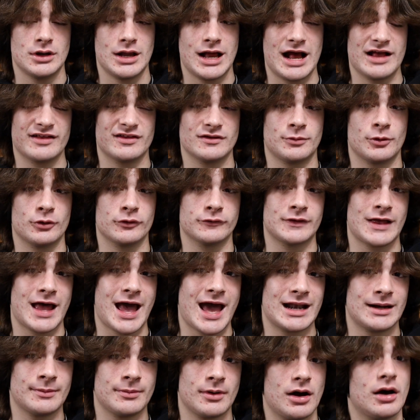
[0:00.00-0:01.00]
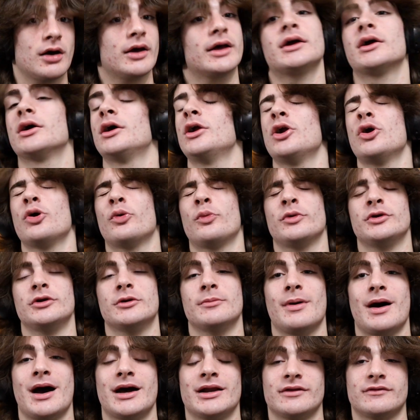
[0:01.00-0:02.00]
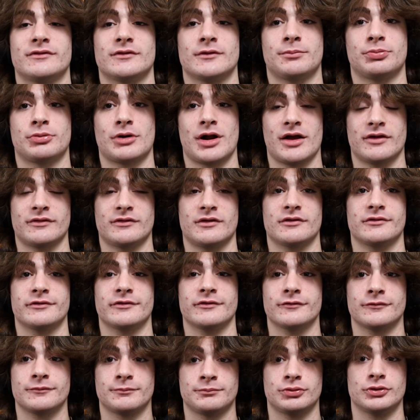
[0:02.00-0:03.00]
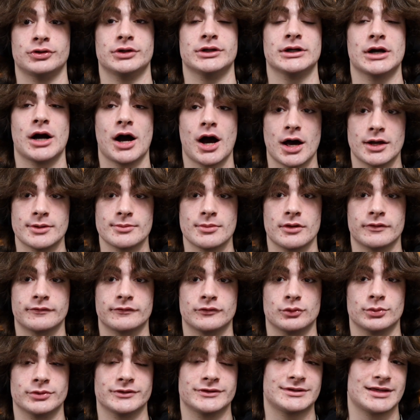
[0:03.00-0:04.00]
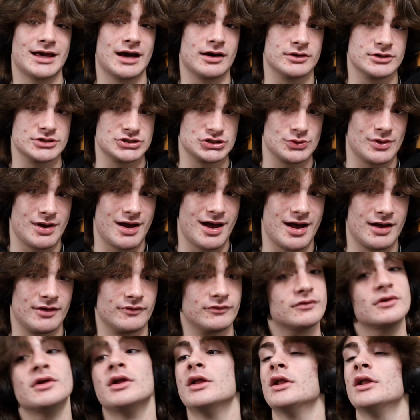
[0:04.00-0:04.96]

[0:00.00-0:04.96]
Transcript: as opposed to anabolic, where your body's in the process of putting on muscle with the calories you have.